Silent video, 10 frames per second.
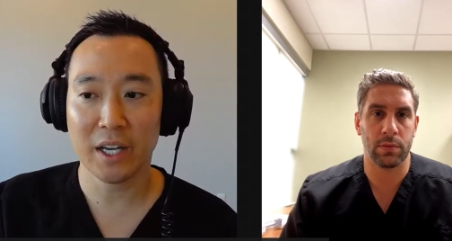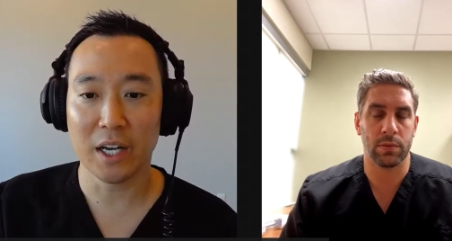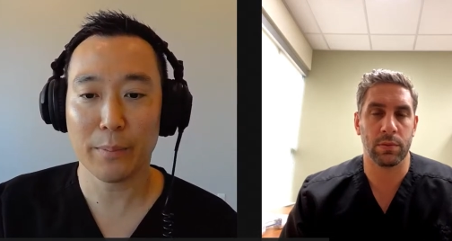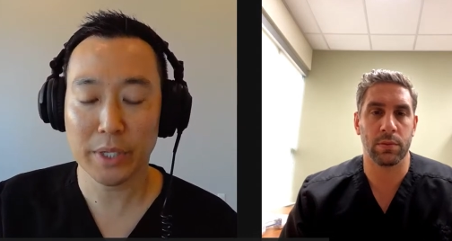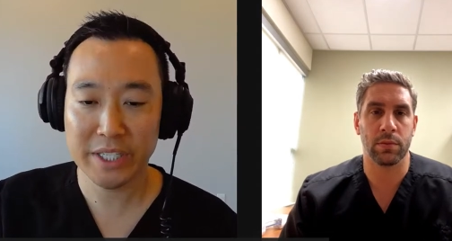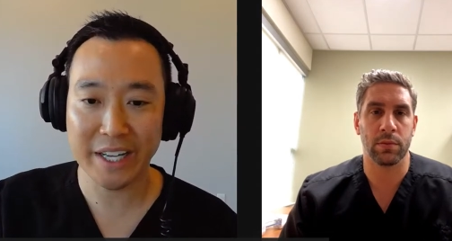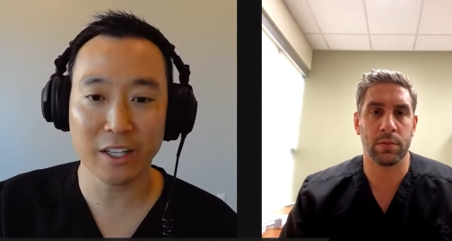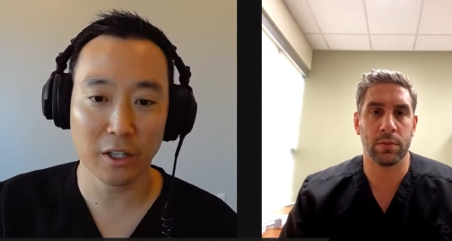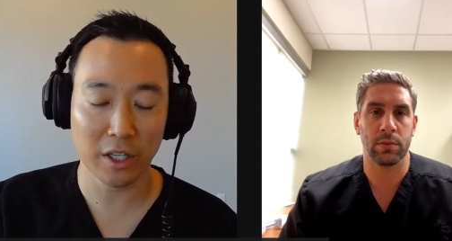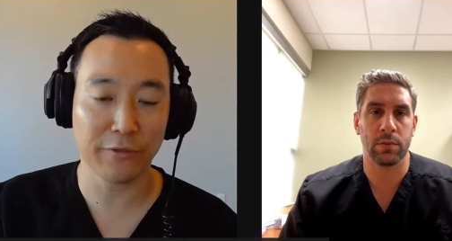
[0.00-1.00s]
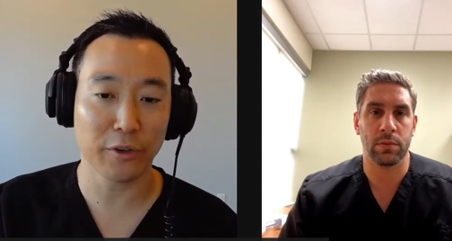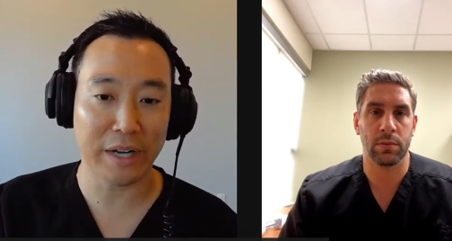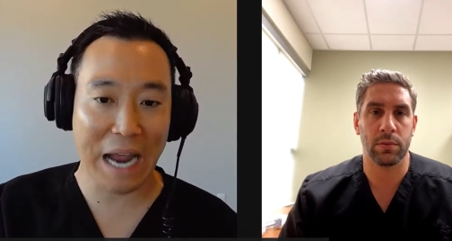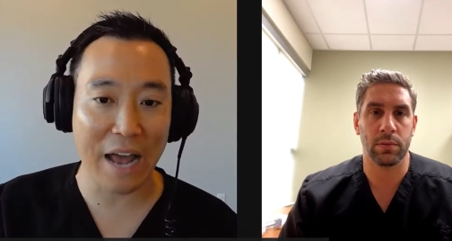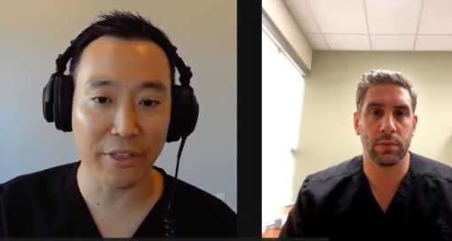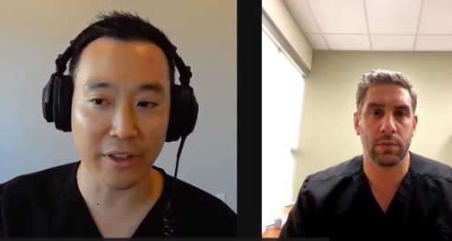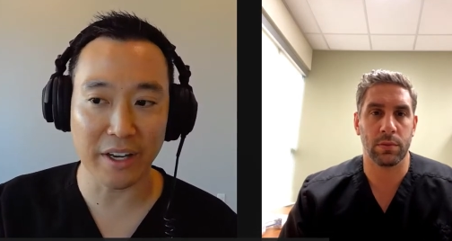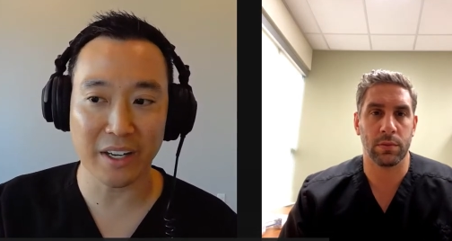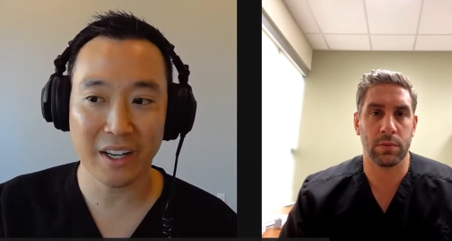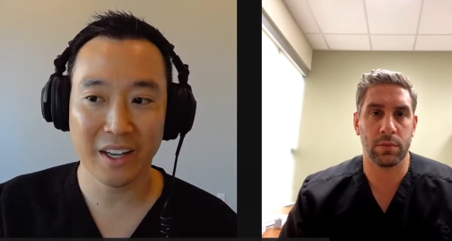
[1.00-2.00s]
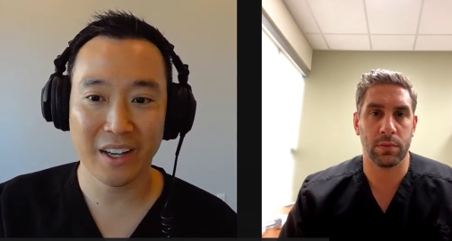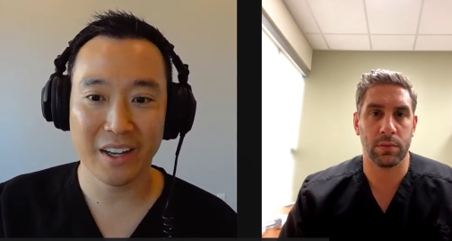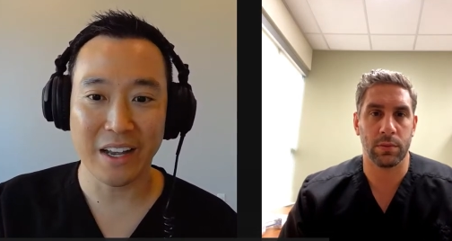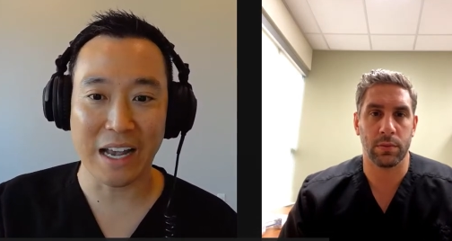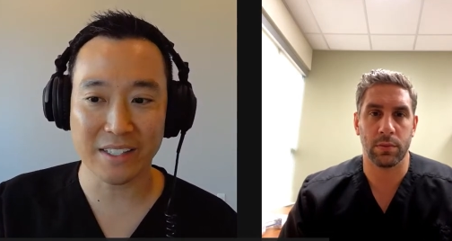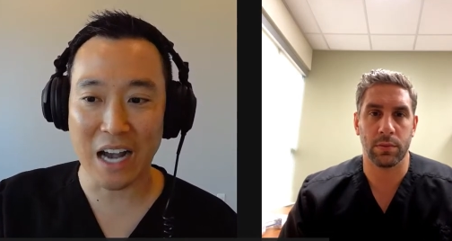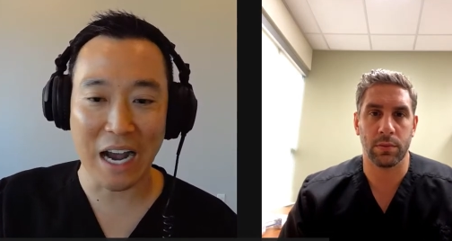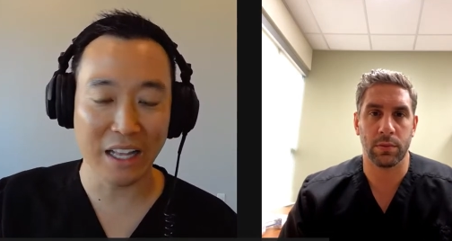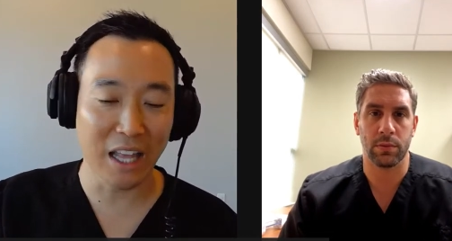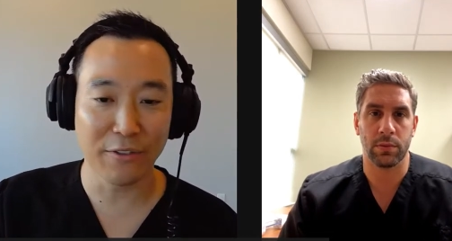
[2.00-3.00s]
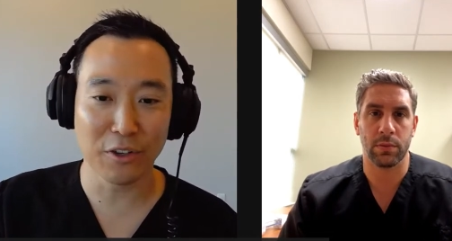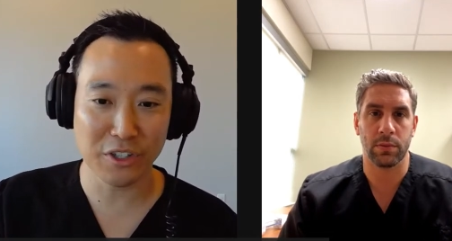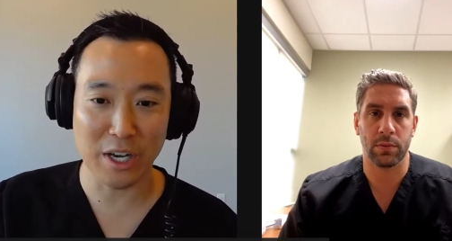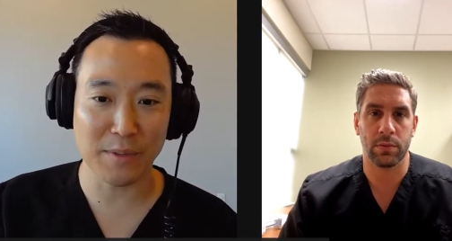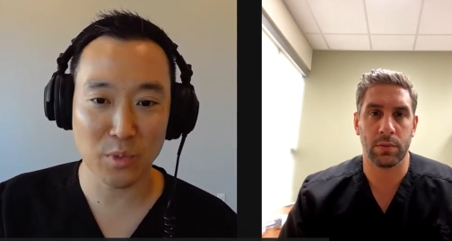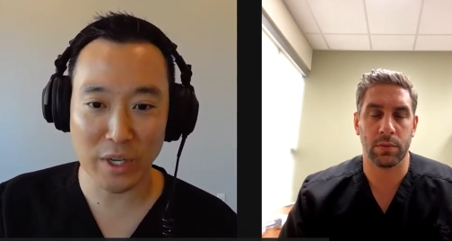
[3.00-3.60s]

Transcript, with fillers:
Speaker 1: uh, particularly for an athlete as high level as Jameis